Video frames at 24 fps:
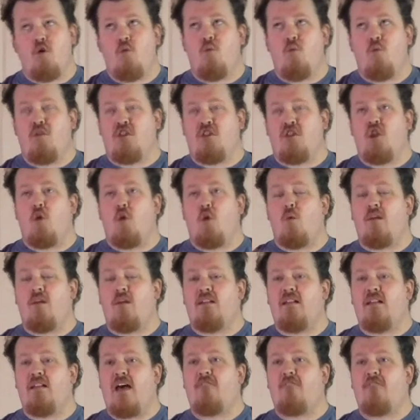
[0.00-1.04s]
with no one
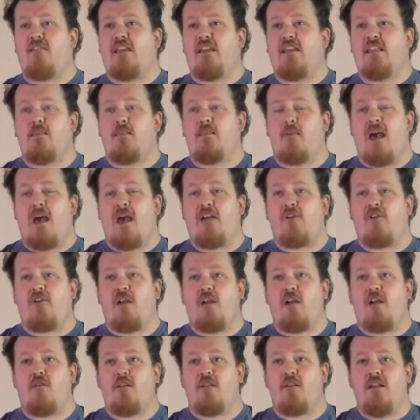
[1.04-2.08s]
laughing in the
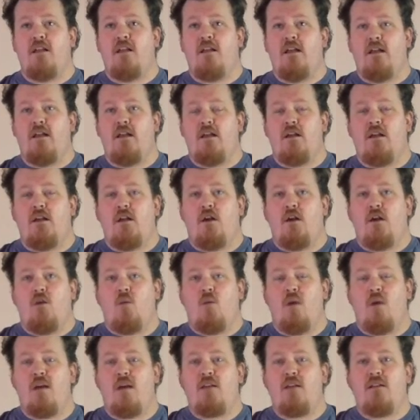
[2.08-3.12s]
background."
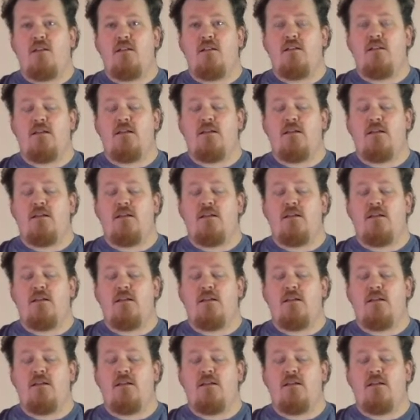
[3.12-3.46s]
Well,